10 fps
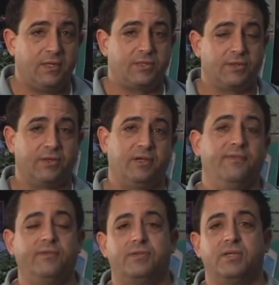So the
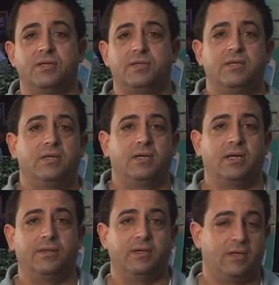differences
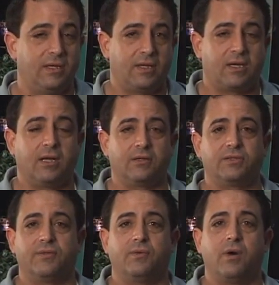in the colors
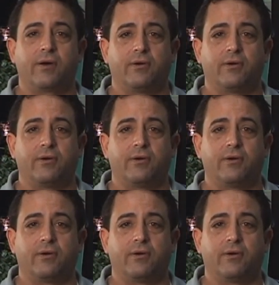of the water